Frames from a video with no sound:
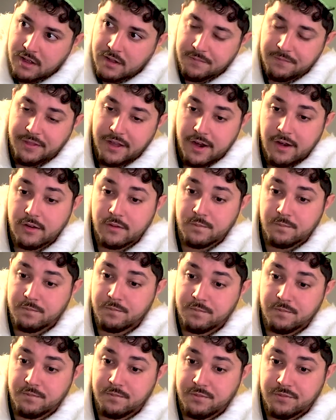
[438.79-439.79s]
They're
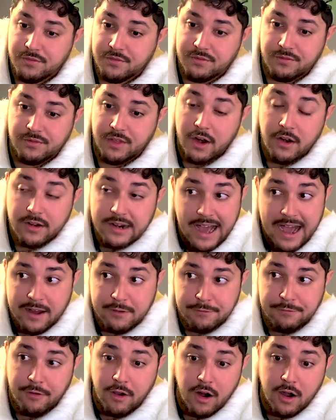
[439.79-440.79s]
not
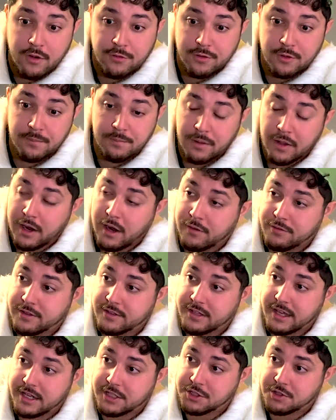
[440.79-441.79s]
far from playoff
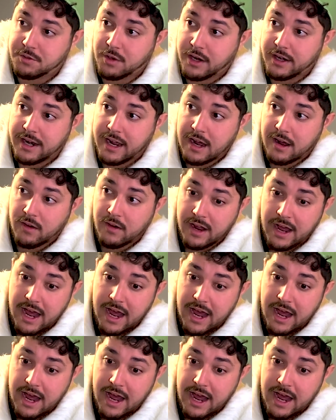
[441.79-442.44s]
contention right now,